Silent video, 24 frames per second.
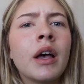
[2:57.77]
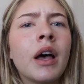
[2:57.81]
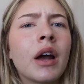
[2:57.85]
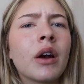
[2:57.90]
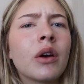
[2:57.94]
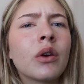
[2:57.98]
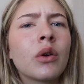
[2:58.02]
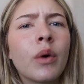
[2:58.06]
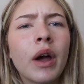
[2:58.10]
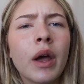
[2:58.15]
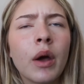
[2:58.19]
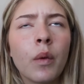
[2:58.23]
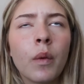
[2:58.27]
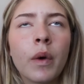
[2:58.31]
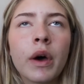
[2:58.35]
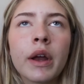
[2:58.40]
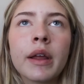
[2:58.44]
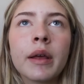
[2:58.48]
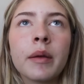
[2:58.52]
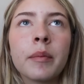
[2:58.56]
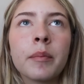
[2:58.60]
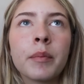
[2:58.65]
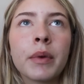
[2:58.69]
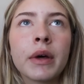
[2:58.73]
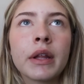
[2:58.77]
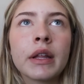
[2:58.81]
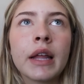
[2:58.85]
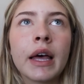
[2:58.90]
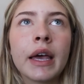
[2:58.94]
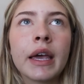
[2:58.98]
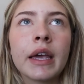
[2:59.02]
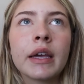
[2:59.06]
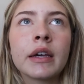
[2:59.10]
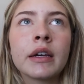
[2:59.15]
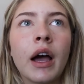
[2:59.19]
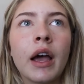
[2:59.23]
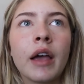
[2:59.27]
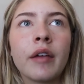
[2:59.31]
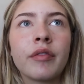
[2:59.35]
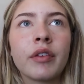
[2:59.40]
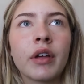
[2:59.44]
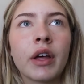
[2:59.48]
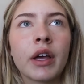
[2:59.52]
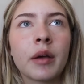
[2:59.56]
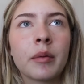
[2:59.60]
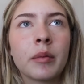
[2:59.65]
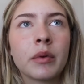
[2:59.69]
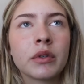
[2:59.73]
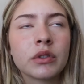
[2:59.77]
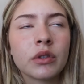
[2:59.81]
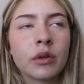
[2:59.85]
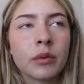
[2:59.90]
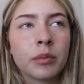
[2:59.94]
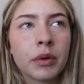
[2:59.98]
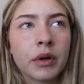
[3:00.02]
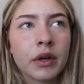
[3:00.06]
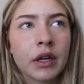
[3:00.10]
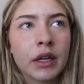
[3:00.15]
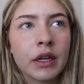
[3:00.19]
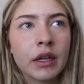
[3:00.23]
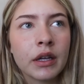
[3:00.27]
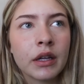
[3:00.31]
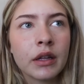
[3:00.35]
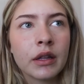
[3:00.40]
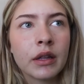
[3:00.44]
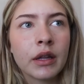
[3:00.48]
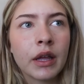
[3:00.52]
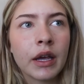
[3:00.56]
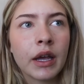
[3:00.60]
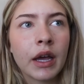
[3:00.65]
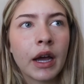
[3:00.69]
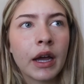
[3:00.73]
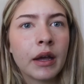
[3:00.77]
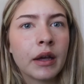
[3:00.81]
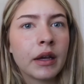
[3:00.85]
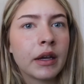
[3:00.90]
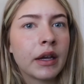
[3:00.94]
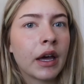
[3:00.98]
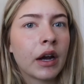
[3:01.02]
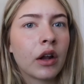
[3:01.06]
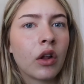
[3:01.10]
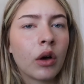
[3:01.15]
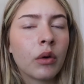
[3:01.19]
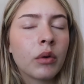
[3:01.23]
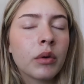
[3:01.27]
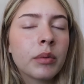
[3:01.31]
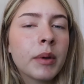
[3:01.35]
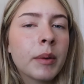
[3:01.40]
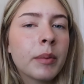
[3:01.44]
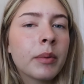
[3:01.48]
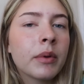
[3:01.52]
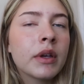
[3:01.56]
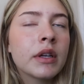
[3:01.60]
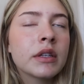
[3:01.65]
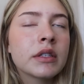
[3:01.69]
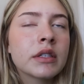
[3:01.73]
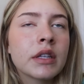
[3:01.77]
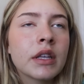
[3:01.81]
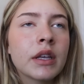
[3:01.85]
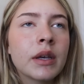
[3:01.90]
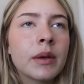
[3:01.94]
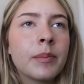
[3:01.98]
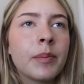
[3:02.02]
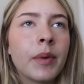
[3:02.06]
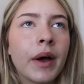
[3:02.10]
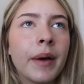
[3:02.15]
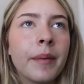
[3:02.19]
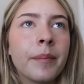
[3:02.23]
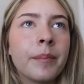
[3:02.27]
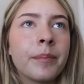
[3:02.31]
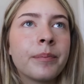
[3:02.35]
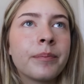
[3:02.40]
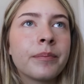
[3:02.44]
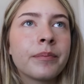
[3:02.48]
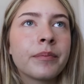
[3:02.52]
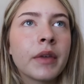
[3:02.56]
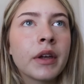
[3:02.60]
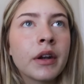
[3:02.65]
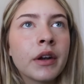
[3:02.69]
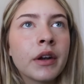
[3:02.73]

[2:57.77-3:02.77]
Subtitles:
I don't know why it wouldn't, but like I feel like I'm also pretty, like I get along with people easily, but I